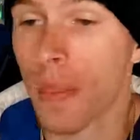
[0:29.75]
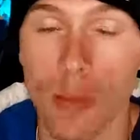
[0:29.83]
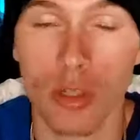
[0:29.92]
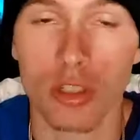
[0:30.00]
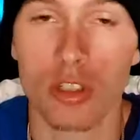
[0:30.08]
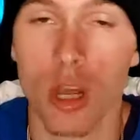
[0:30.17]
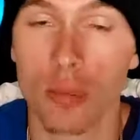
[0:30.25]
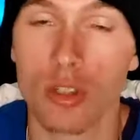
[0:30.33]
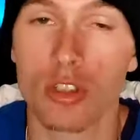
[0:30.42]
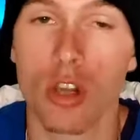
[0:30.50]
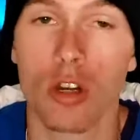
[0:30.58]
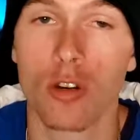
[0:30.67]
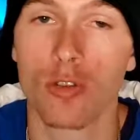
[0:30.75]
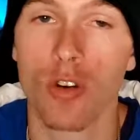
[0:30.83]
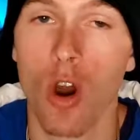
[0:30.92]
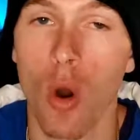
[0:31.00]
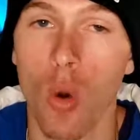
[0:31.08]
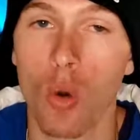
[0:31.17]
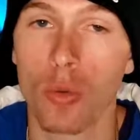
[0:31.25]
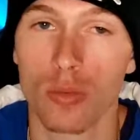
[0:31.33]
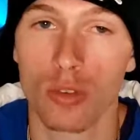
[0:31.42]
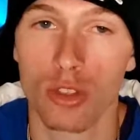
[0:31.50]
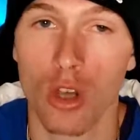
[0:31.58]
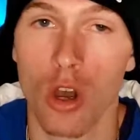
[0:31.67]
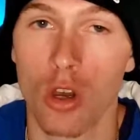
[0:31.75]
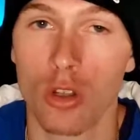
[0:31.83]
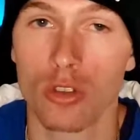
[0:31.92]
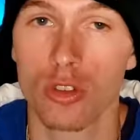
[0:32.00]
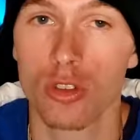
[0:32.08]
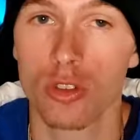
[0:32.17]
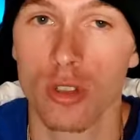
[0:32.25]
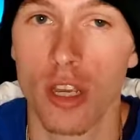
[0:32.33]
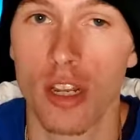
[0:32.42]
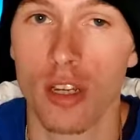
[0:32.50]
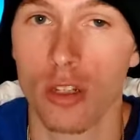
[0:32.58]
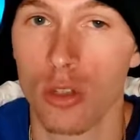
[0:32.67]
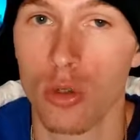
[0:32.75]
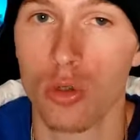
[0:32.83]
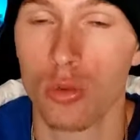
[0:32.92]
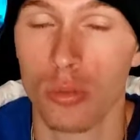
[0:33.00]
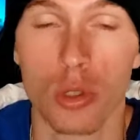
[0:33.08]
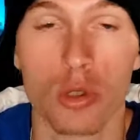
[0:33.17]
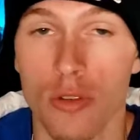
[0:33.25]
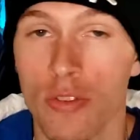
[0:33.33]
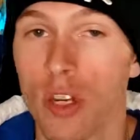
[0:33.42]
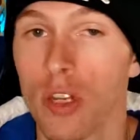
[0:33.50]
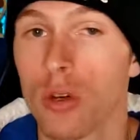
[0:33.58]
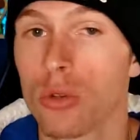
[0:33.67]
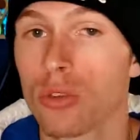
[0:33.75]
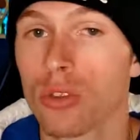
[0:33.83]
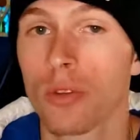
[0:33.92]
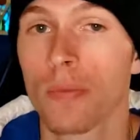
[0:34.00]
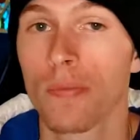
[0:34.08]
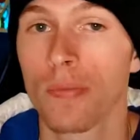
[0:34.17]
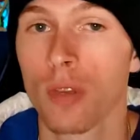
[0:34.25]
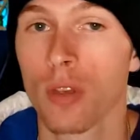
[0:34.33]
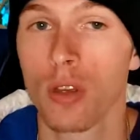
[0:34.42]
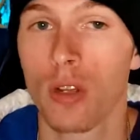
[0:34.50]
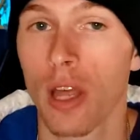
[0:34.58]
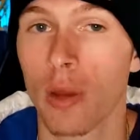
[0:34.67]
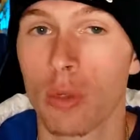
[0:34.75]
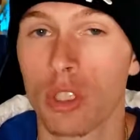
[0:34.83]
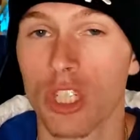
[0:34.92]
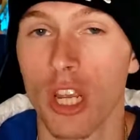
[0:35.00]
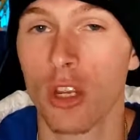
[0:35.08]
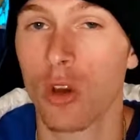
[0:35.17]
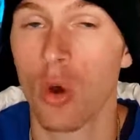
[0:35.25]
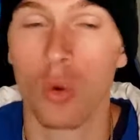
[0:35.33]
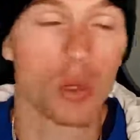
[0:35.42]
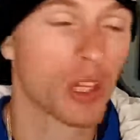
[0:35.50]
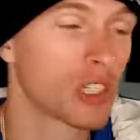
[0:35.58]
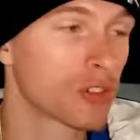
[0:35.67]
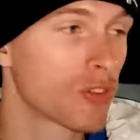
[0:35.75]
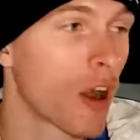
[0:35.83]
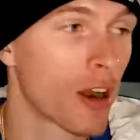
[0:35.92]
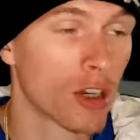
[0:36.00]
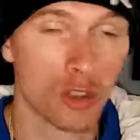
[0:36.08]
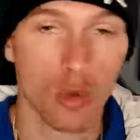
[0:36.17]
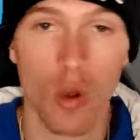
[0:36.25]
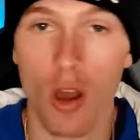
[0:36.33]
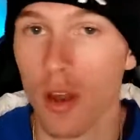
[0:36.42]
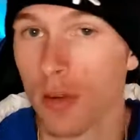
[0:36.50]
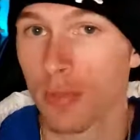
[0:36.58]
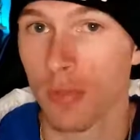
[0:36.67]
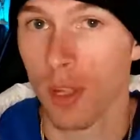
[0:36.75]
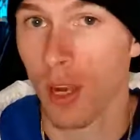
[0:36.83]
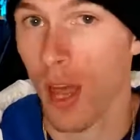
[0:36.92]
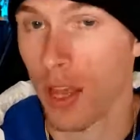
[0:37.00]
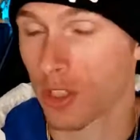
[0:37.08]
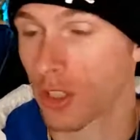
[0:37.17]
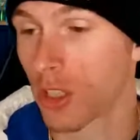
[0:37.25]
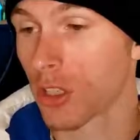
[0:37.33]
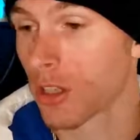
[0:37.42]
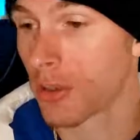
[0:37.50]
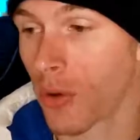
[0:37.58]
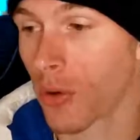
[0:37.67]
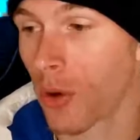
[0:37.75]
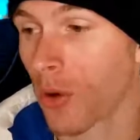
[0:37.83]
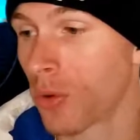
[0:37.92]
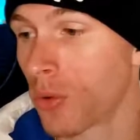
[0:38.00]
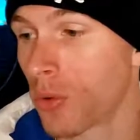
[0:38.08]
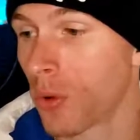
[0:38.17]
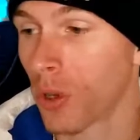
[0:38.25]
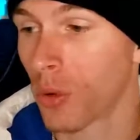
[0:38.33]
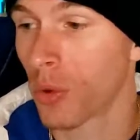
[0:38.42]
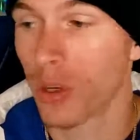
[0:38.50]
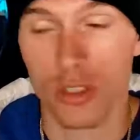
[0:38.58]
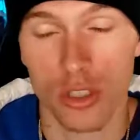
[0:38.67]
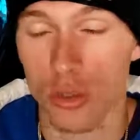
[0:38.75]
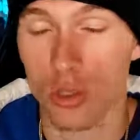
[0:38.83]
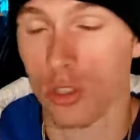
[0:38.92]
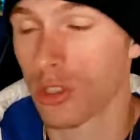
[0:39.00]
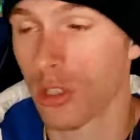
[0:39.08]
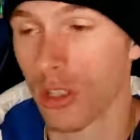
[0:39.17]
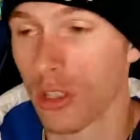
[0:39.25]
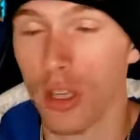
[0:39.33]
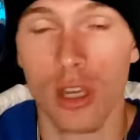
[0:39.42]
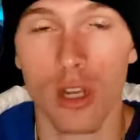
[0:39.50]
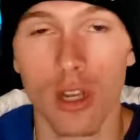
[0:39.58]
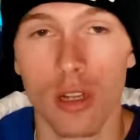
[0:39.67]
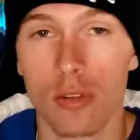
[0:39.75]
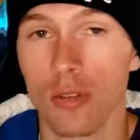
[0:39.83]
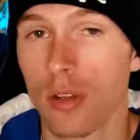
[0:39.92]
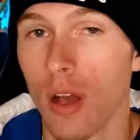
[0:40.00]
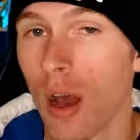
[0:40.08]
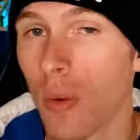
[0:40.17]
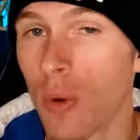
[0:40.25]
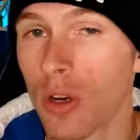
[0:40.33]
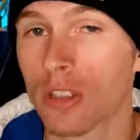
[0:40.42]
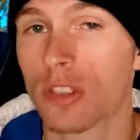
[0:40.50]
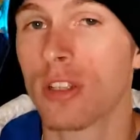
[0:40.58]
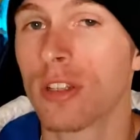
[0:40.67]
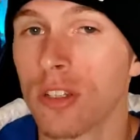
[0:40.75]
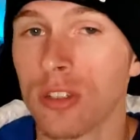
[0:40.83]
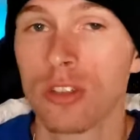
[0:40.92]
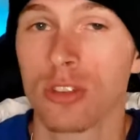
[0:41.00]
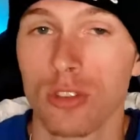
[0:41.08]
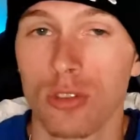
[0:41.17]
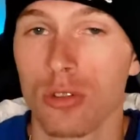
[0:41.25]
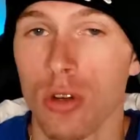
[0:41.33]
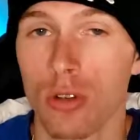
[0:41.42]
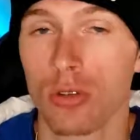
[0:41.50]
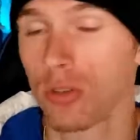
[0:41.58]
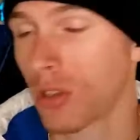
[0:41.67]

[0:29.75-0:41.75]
I'm a I'm a sucker for old songs getting new music videos. Like when J. Cole released Fire Squad last year, I don't know what it was. It was just like, yeah, I want to see this, you know?